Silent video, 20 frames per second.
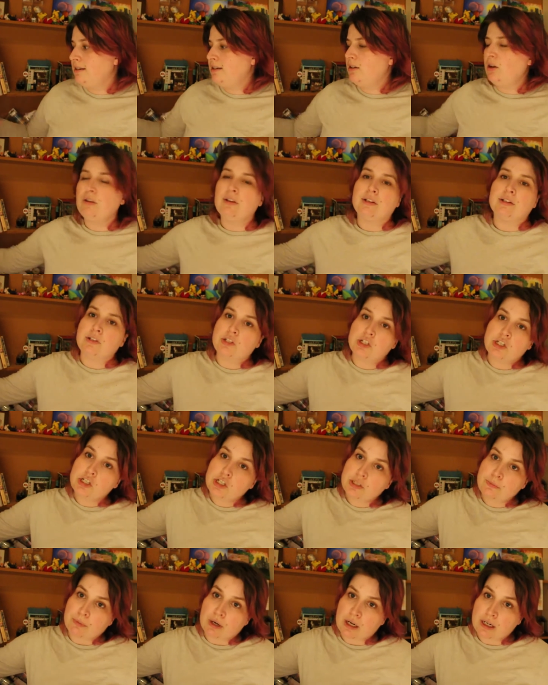
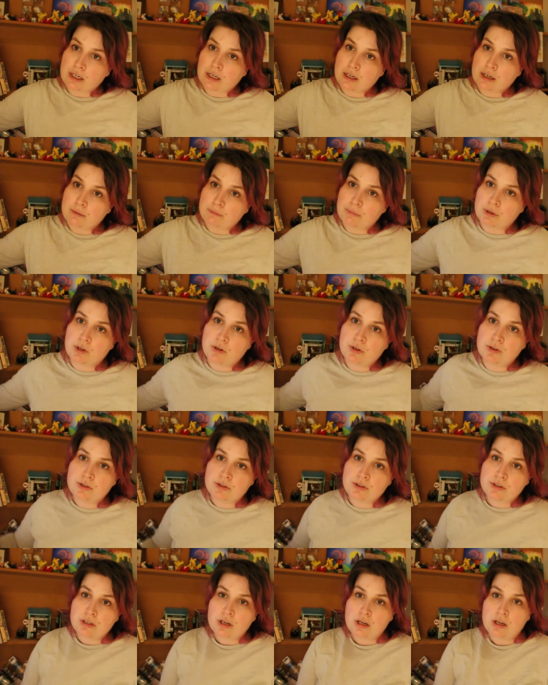knowledge spreading
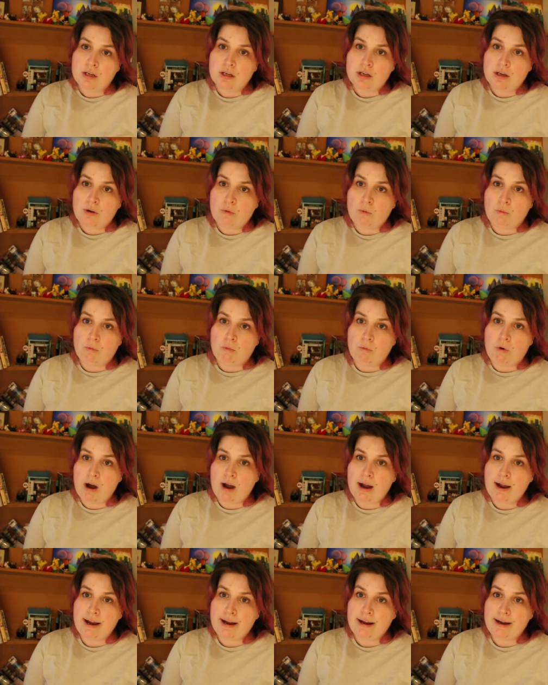because
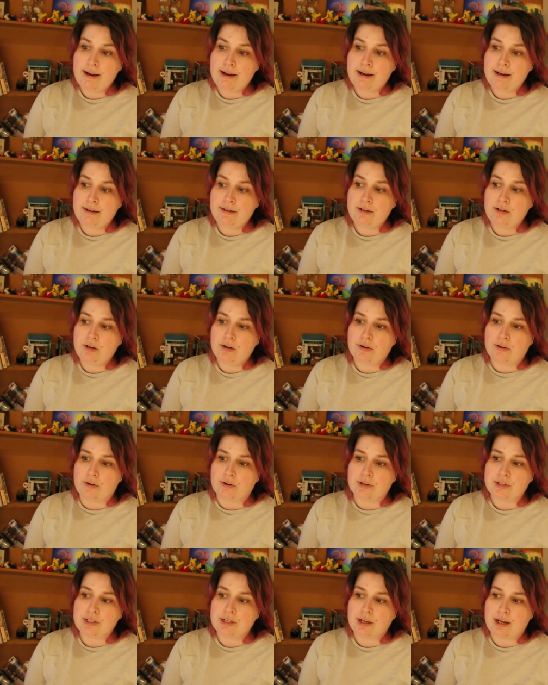why
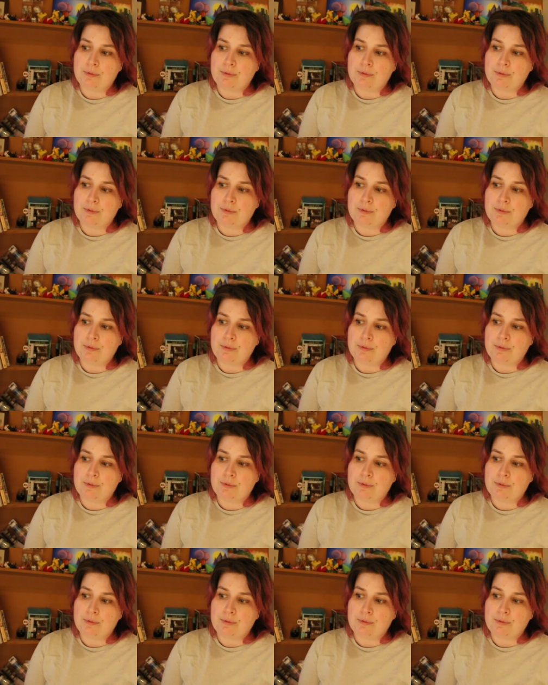not?